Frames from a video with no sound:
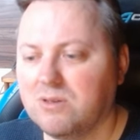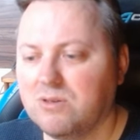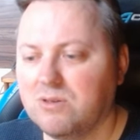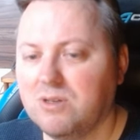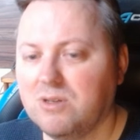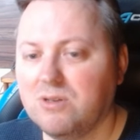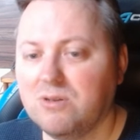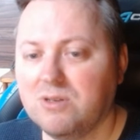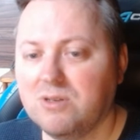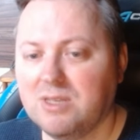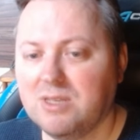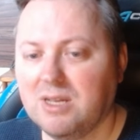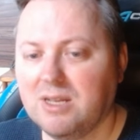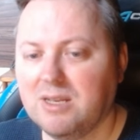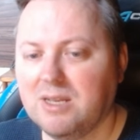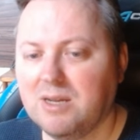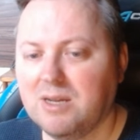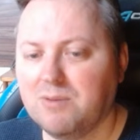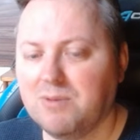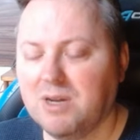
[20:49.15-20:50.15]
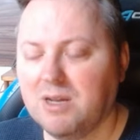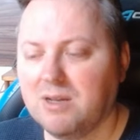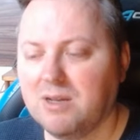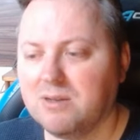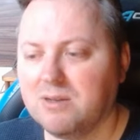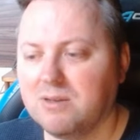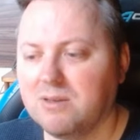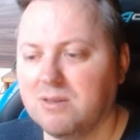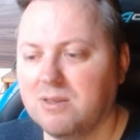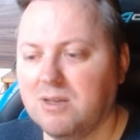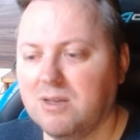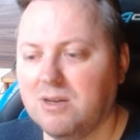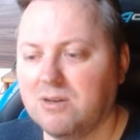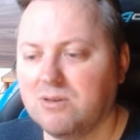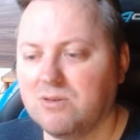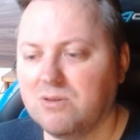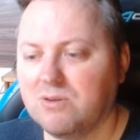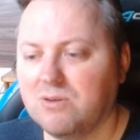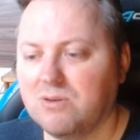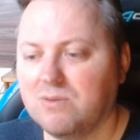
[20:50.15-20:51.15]
to understand, yeah, why they are
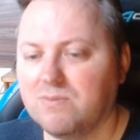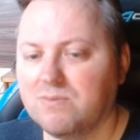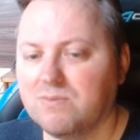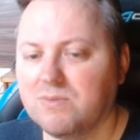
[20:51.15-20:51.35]
so,